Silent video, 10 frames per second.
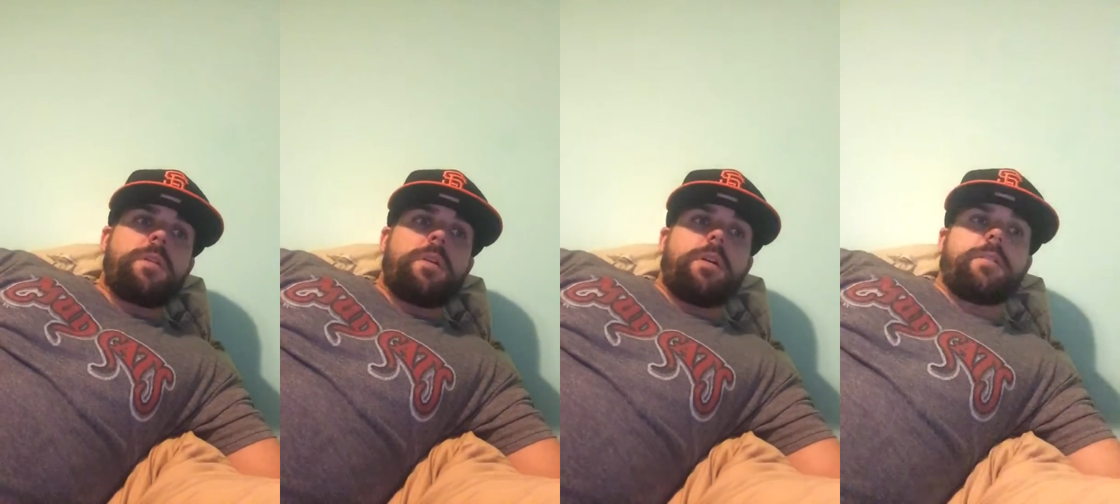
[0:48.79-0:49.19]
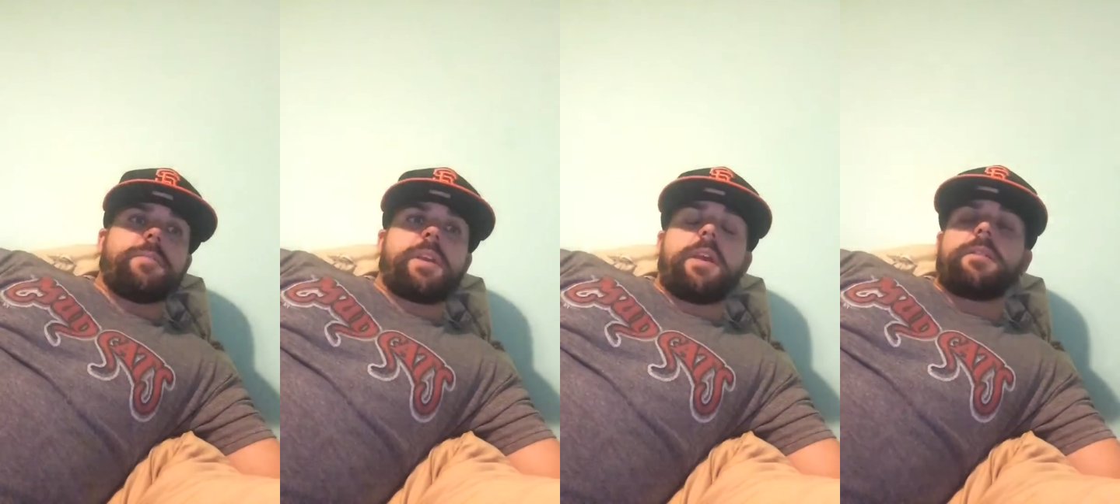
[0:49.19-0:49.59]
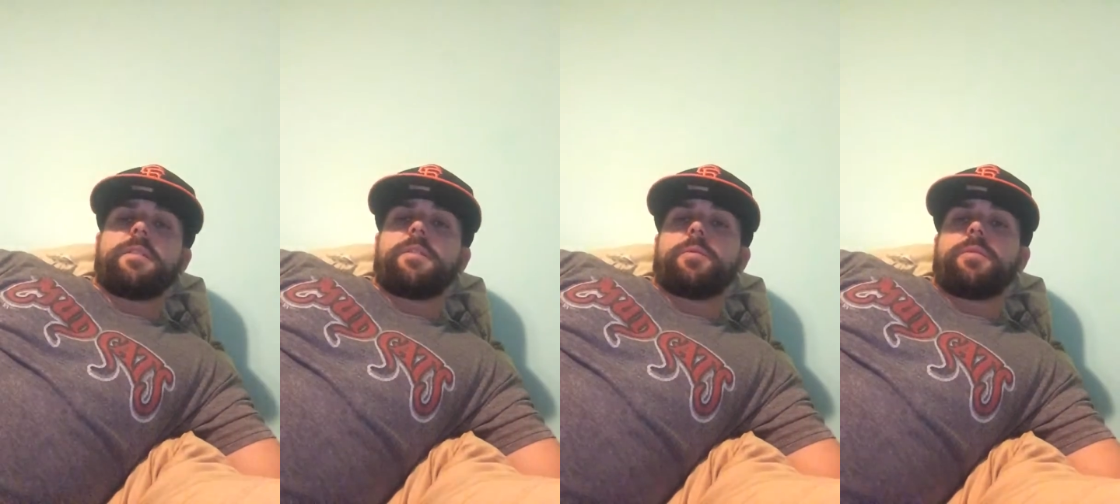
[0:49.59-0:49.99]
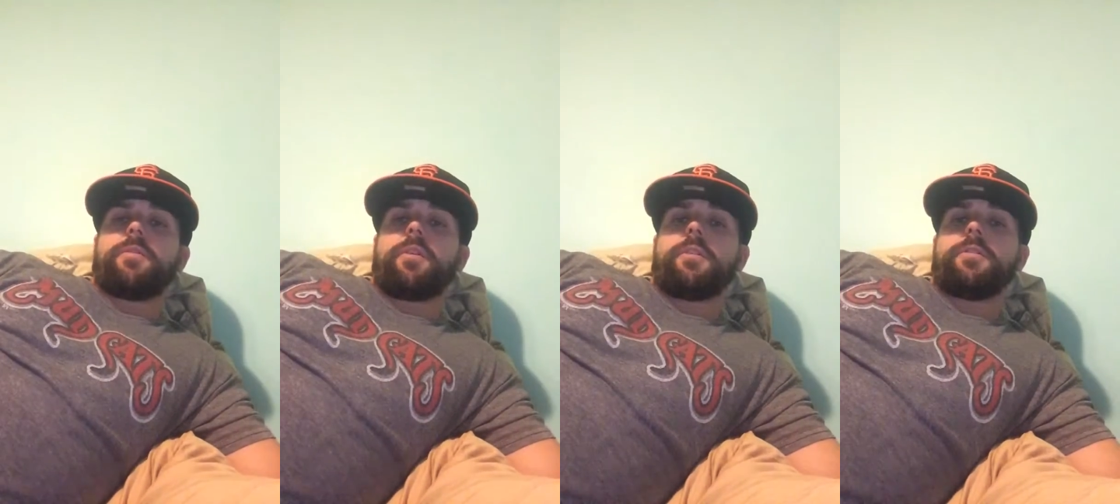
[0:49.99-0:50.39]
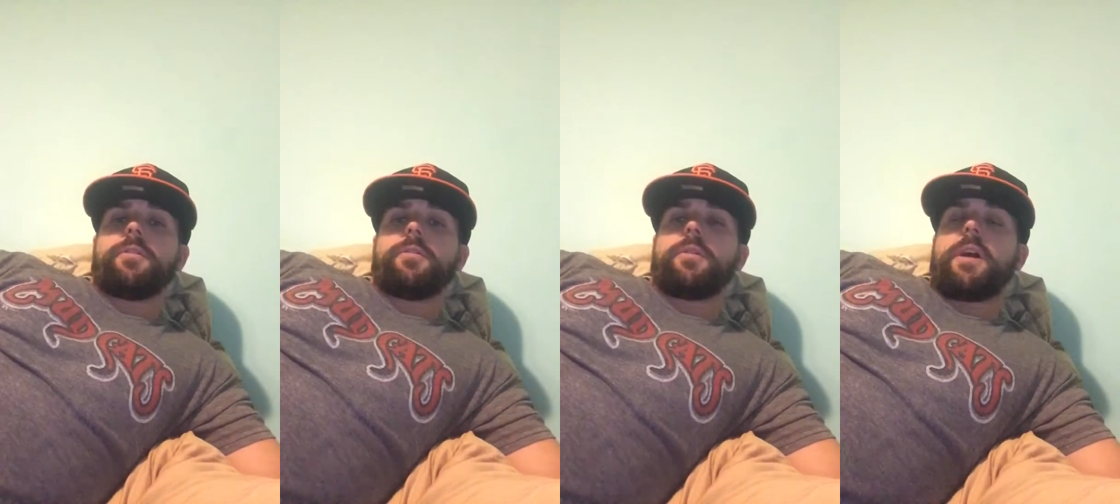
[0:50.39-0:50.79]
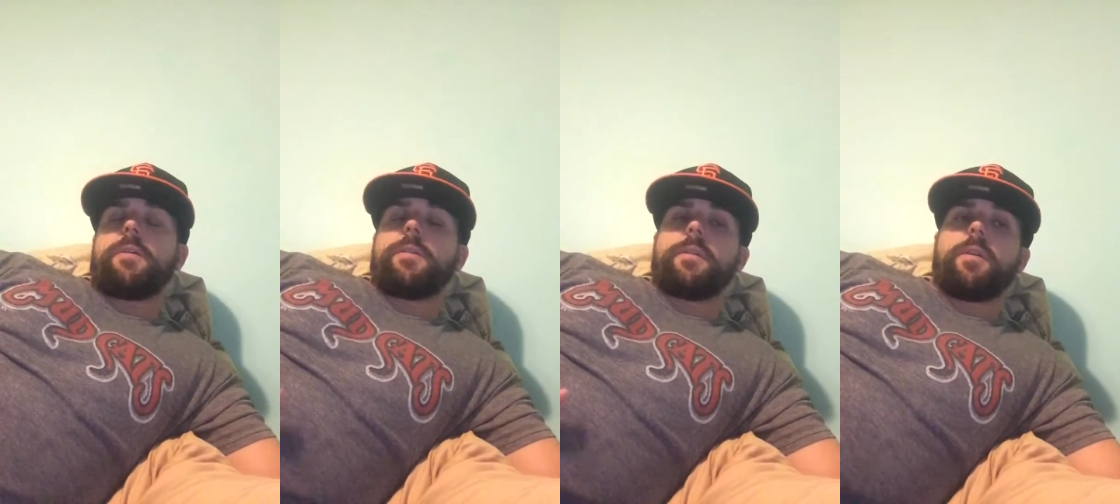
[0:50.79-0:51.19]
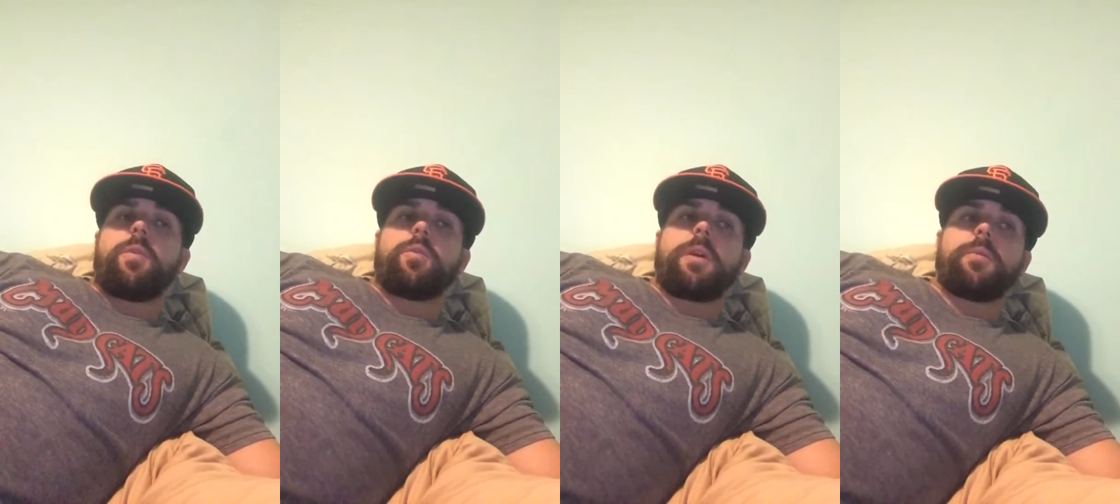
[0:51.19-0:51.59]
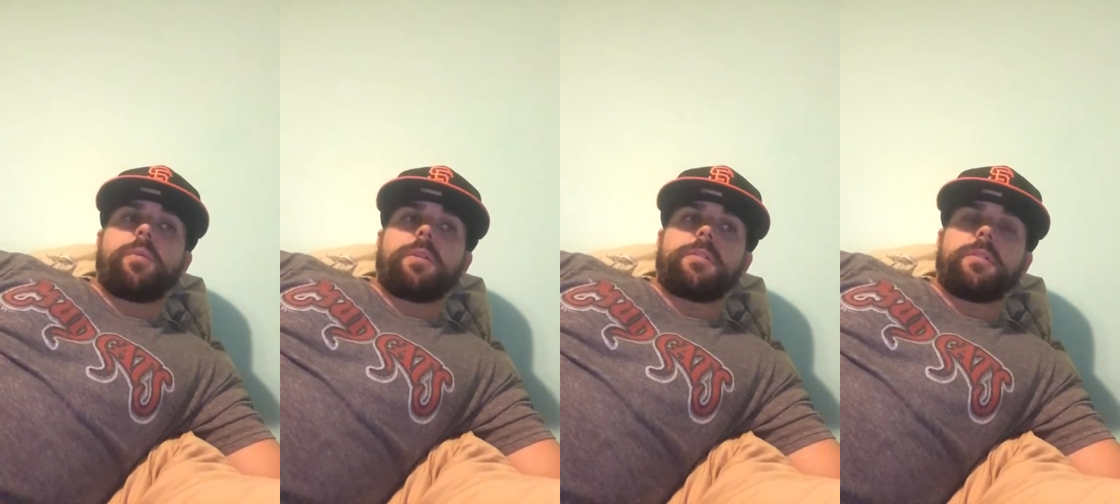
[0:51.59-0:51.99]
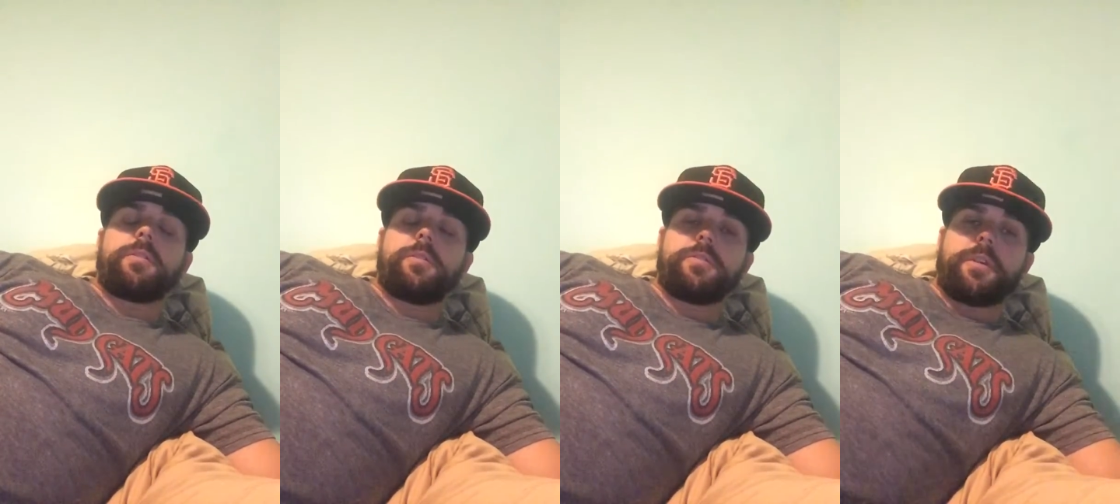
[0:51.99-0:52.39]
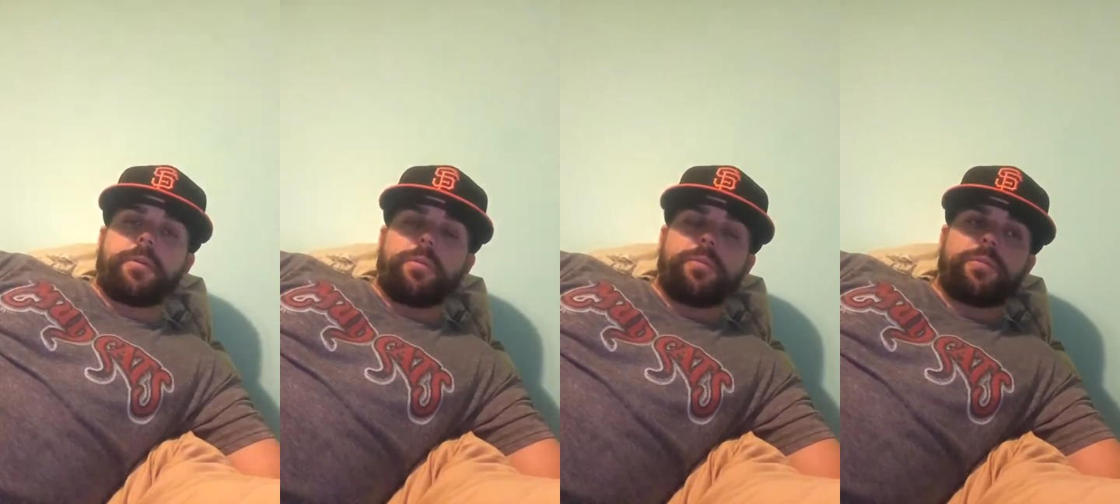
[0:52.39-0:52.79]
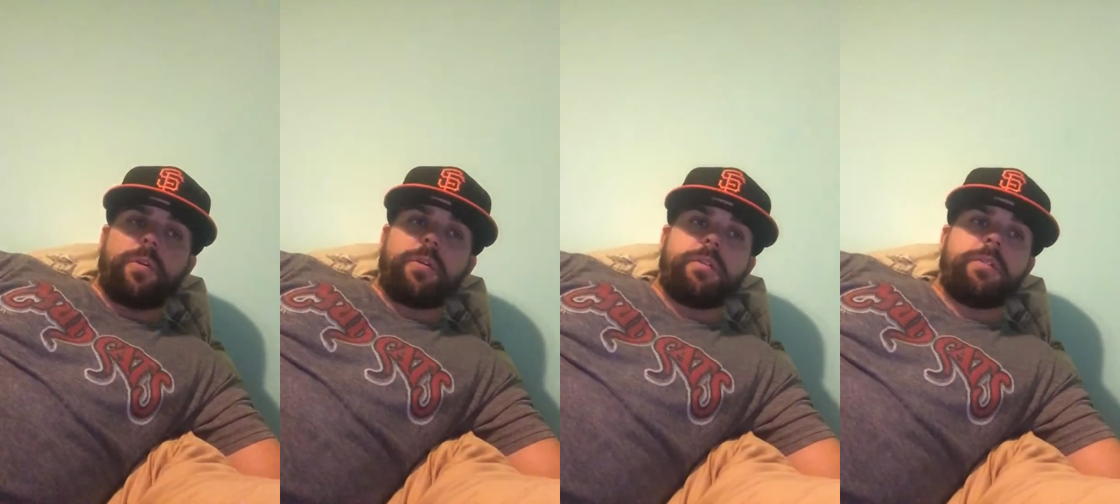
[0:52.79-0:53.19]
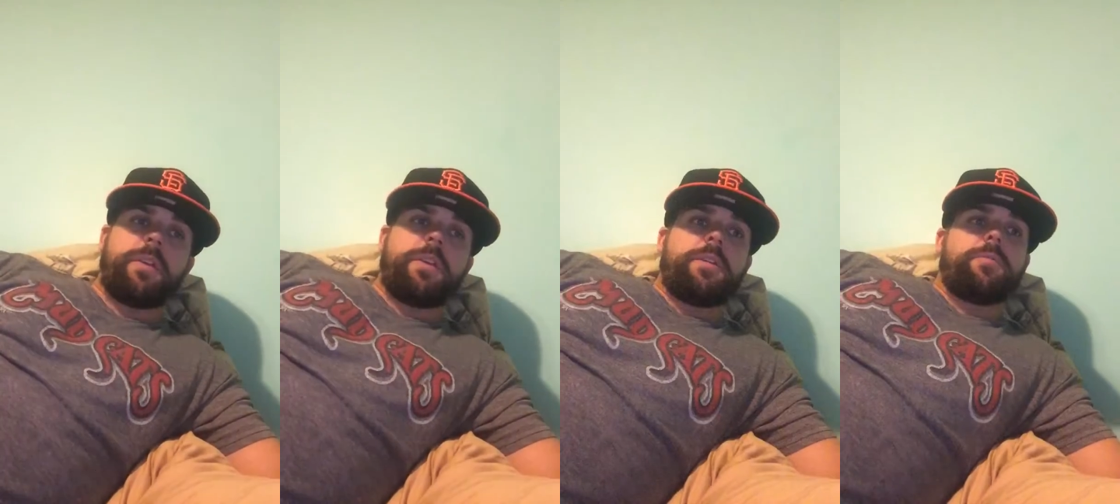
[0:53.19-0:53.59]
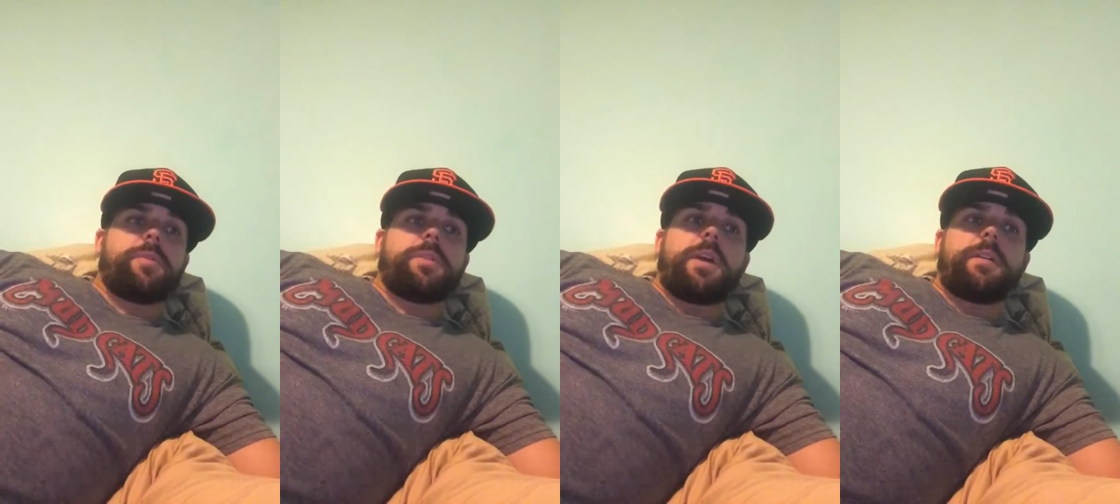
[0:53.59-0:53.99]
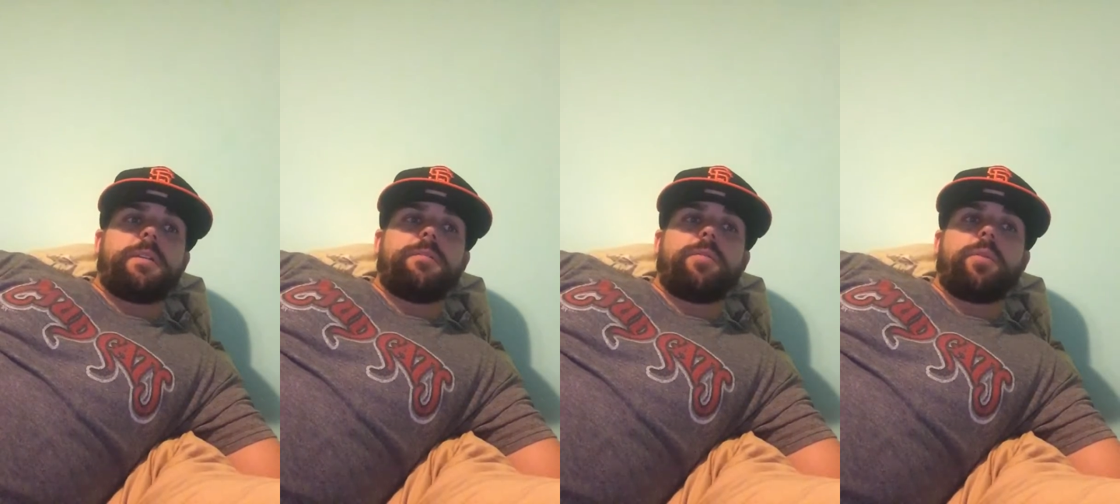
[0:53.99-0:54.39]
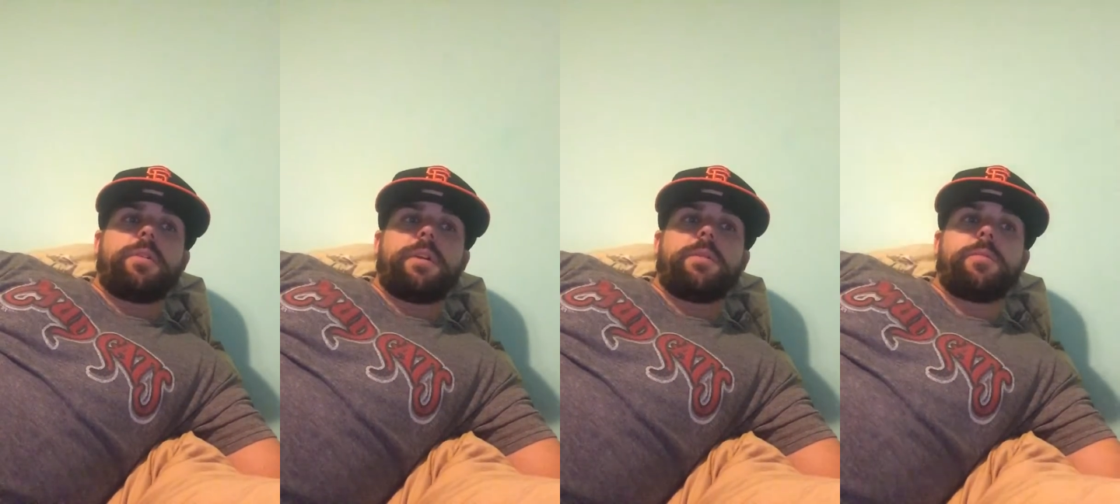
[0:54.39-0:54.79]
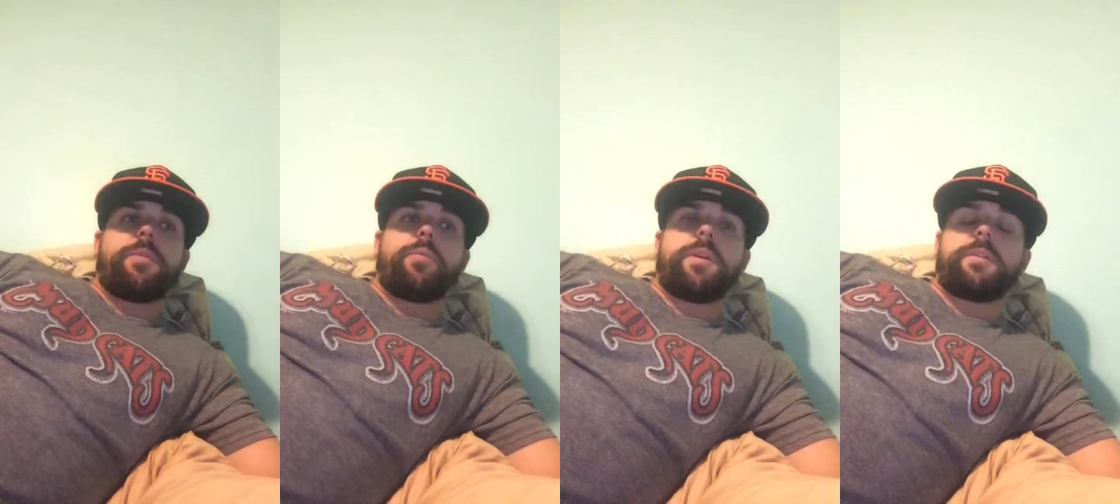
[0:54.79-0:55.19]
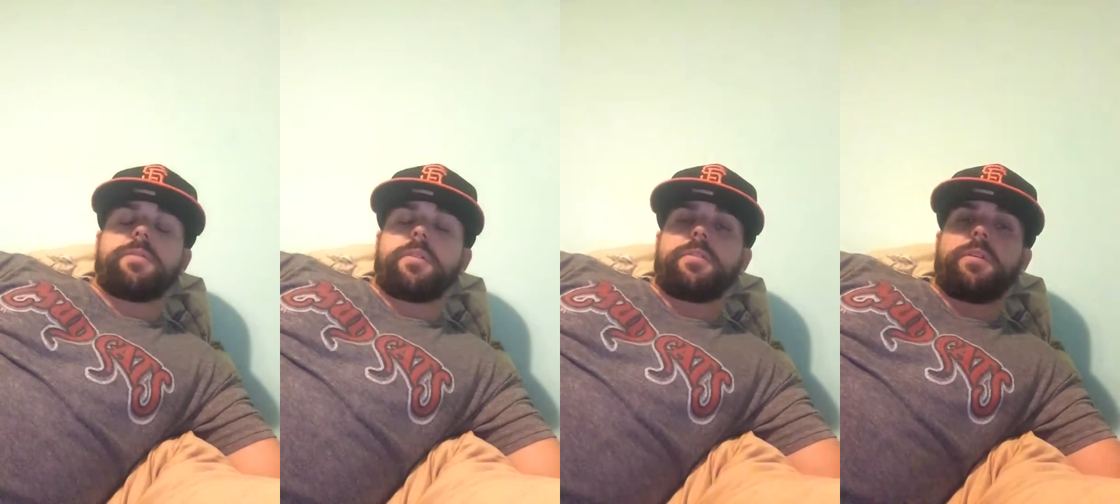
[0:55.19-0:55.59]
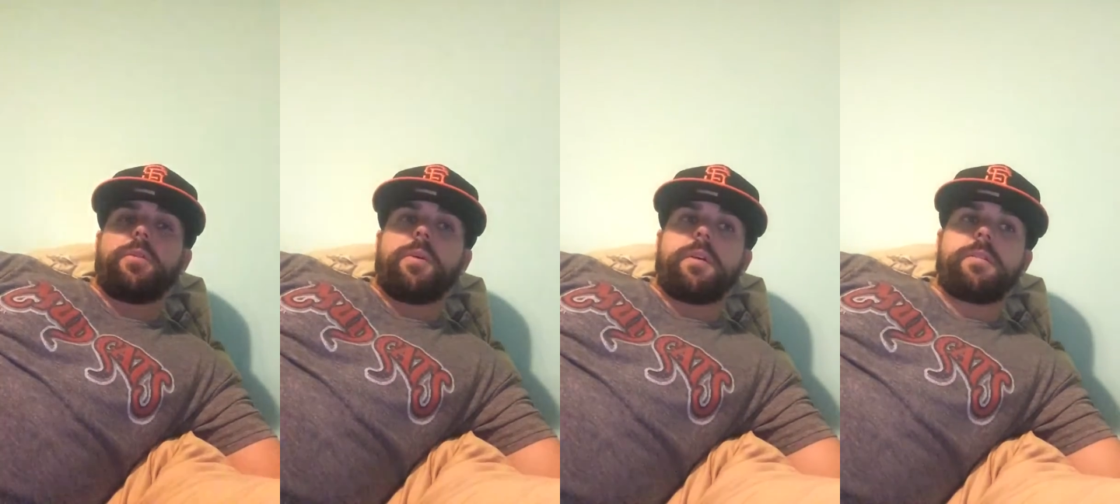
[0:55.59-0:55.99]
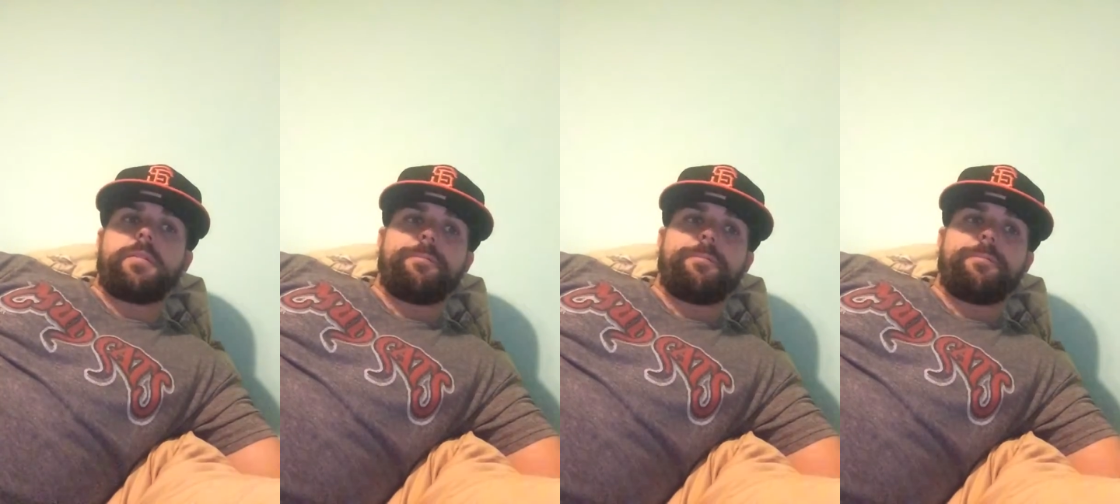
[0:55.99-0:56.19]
The case is referring to how the whole groundwork to the exclusionary rule started was in 1914 with Weeks versus the U.S.